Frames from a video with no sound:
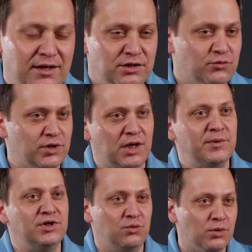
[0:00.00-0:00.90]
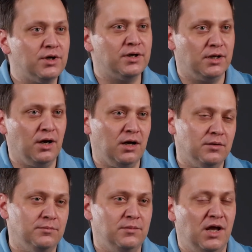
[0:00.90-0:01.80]
I look forward to coming to work.
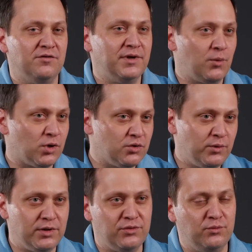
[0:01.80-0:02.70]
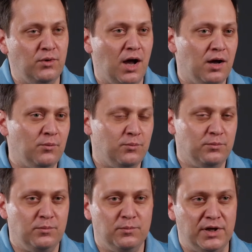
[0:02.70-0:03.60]
Everybody I work with,
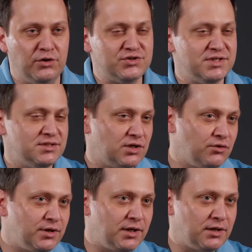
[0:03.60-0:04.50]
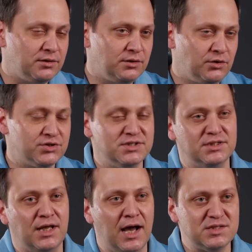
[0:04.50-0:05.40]
my nurses in the clinic, the nurses
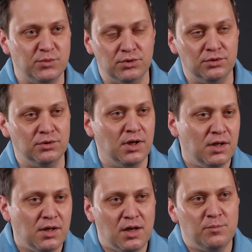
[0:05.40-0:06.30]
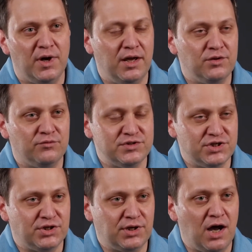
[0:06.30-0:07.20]
at the hospital, my other
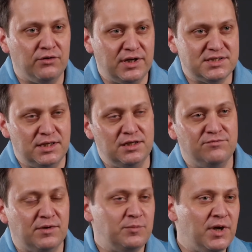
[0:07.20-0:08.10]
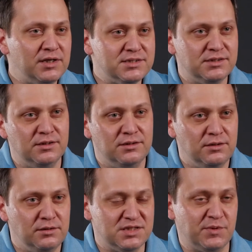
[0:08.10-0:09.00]
physician colleagues in family medicine,
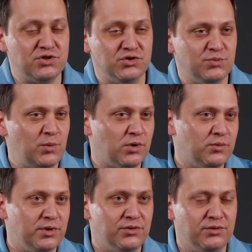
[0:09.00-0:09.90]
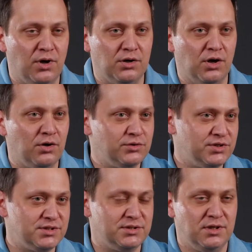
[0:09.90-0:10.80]
the specialists we work with are all
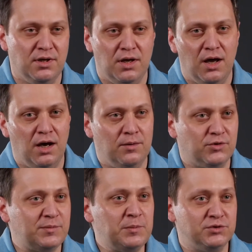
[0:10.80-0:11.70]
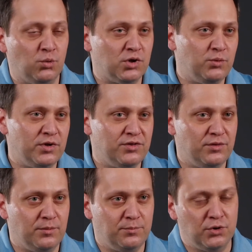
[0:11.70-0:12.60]
just great people to work with
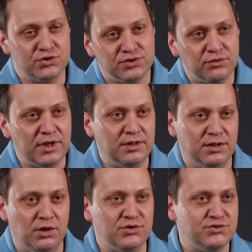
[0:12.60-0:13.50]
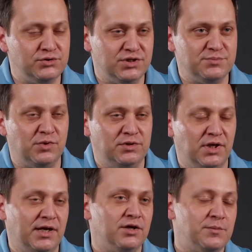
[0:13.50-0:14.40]
personally, and then also just
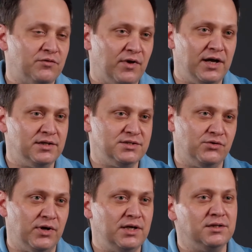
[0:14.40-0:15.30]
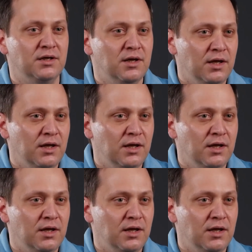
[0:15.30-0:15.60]
the care they provide is great.